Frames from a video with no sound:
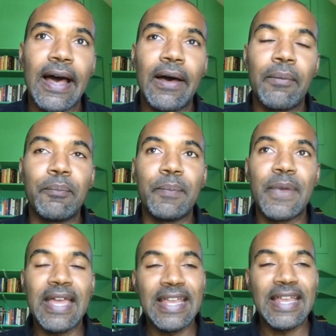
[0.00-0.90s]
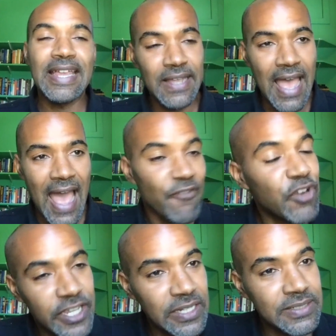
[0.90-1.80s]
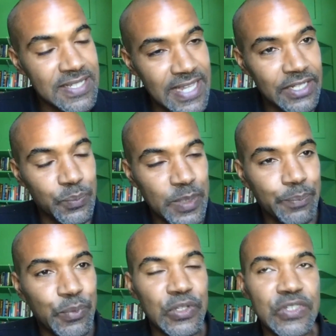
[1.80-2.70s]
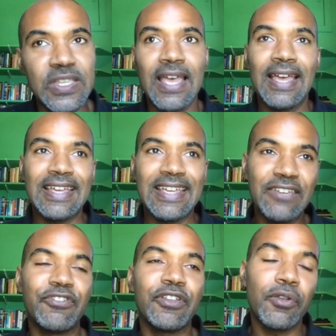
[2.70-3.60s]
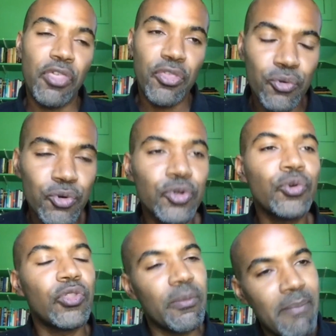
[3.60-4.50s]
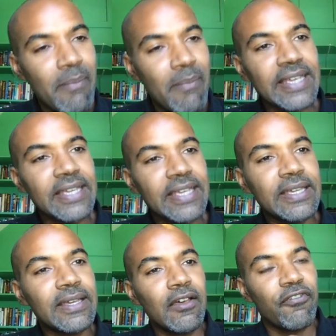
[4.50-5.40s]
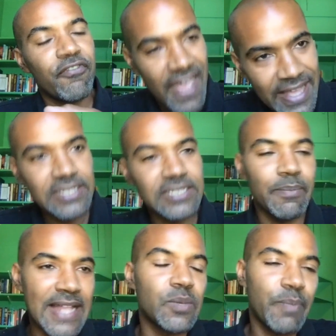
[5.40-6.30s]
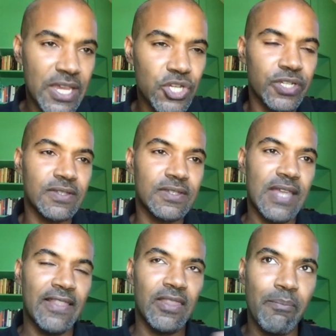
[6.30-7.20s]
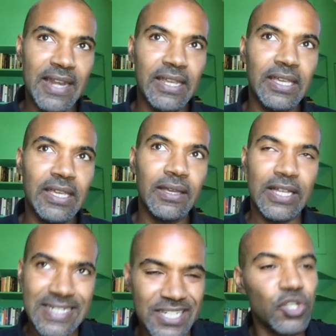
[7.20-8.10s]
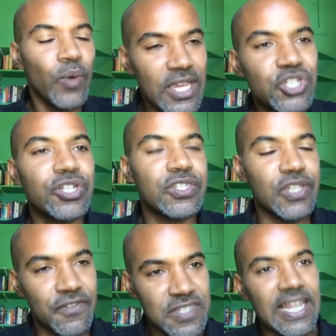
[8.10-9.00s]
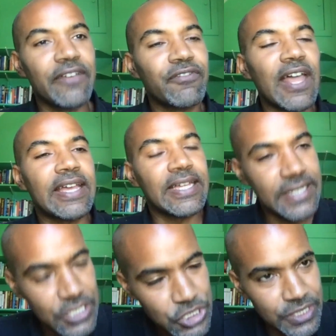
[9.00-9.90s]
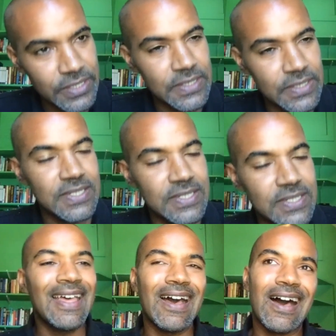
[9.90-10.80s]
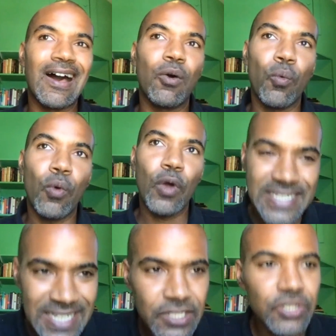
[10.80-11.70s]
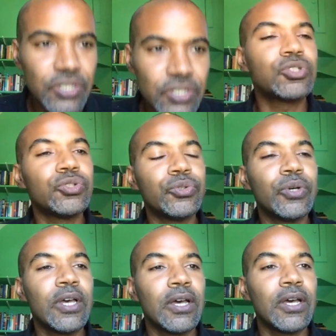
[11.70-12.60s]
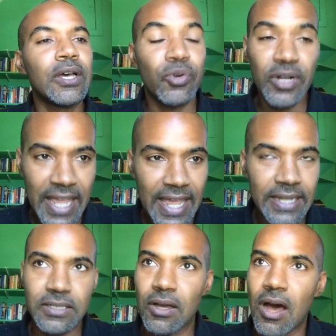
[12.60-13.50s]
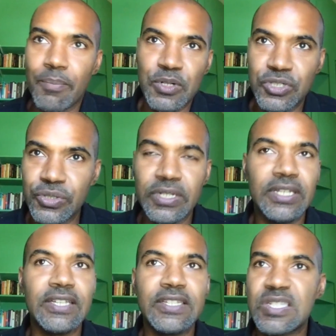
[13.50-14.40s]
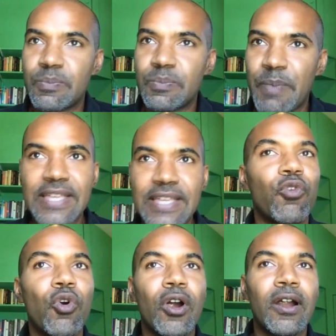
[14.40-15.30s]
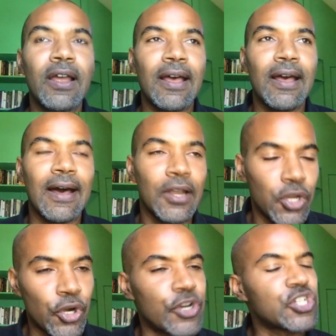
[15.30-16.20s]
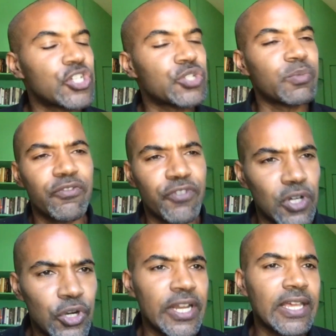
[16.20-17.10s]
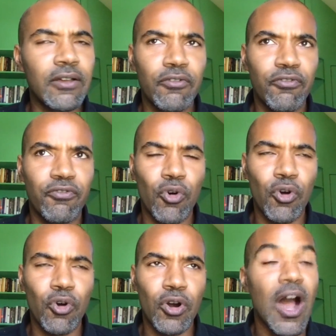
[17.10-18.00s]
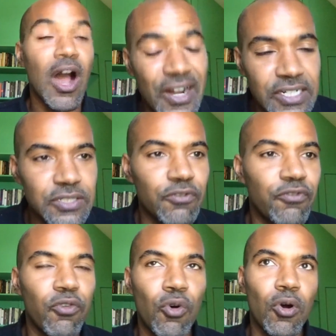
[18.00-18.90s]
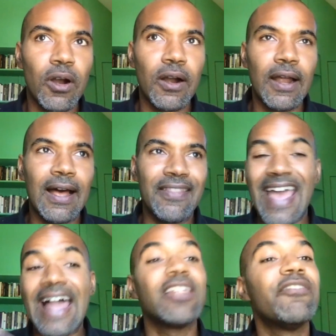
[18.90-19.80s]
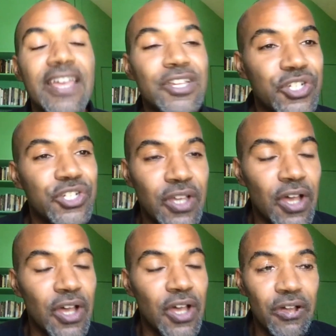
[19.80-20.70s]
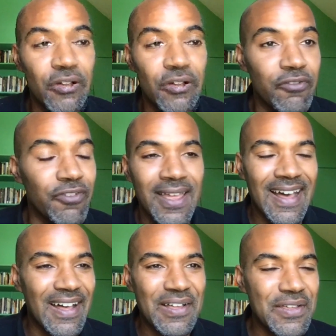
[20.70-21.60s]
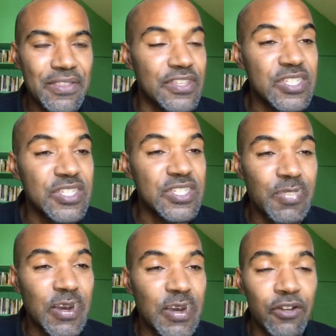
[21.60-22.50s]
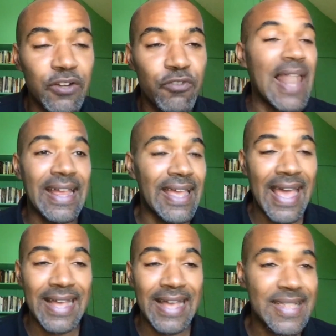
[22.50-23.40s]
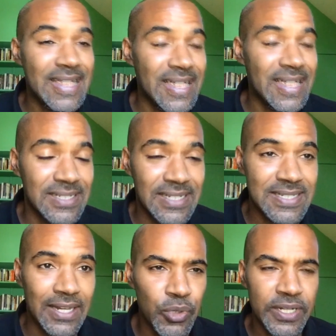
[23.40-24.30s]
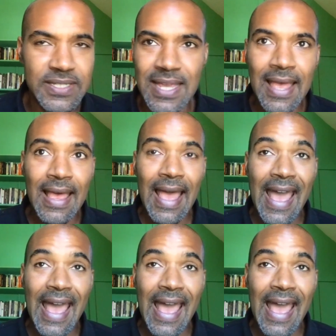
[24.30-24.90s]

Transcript: Um, in African descended peoples, even through the many failed emancipations and the many continuations of slave-like conditions, uh, continue to create opportunity, space for uh, nourishment, for learning, for art, for uh, the elevation of uh, the spirit, for Black excellence and exuberance.